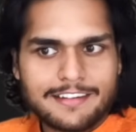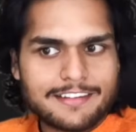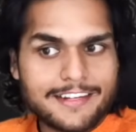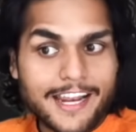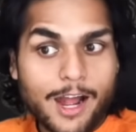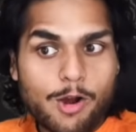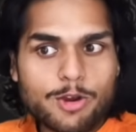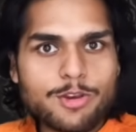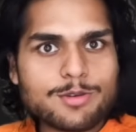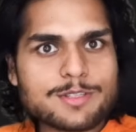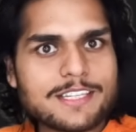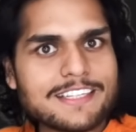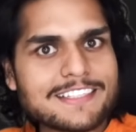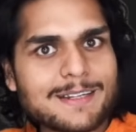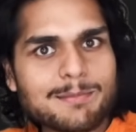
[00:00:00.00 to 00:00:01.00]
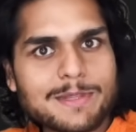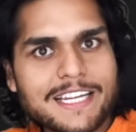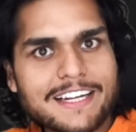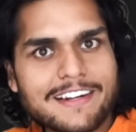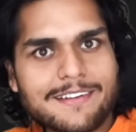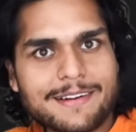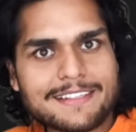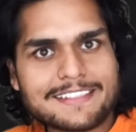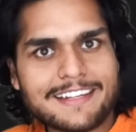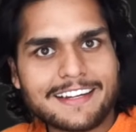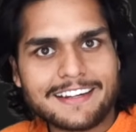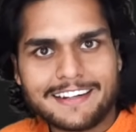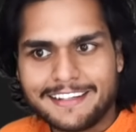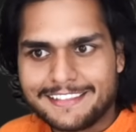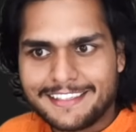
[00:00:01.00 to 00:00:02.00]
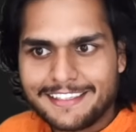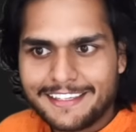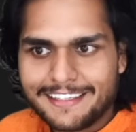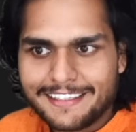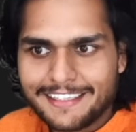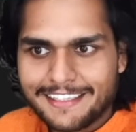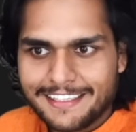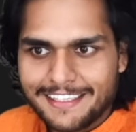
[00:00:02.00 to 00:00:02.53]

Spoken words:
now you see something interesting, isn't it?